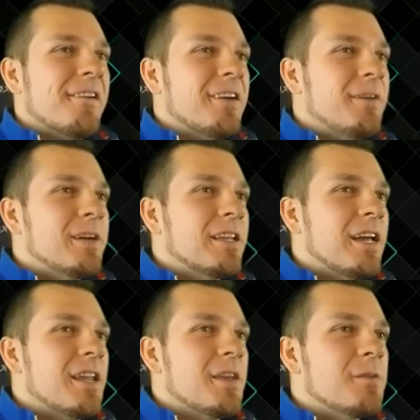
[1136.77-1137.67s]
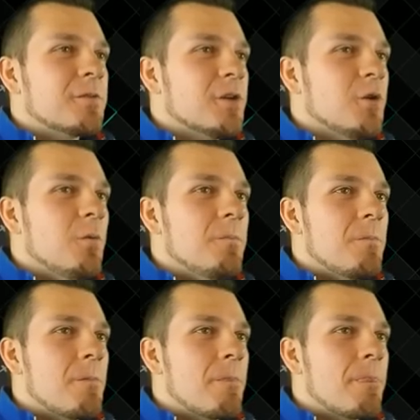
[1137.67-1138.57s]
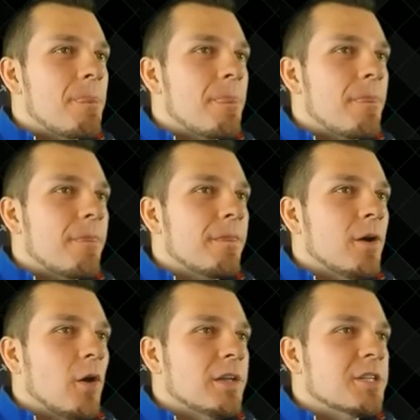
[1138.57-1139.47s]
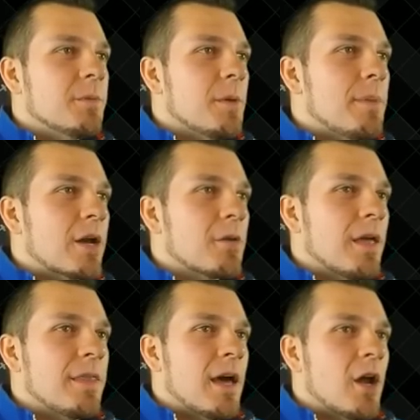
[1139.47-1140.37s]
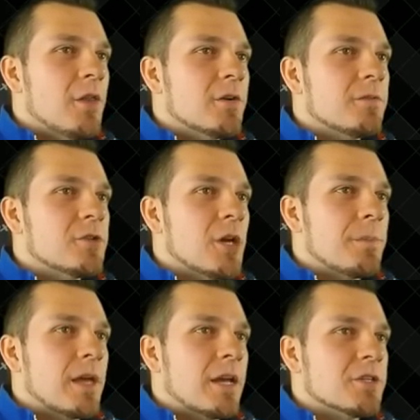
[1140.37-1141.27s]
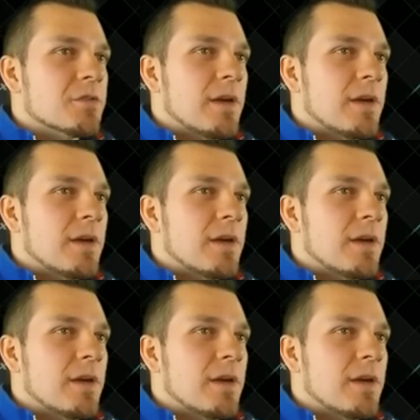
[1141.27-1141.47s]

How about anything for you? Oh, that's going to be better than that other chip that I just